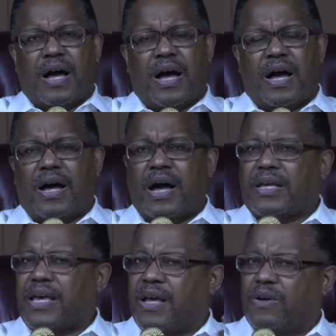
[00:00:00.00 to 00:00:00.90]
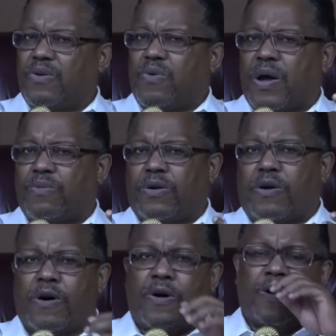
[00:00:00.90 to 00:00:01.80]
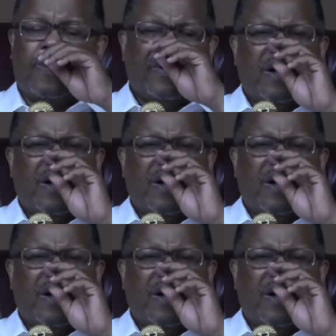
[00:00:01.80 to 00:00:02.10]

uh, I can't quite recall.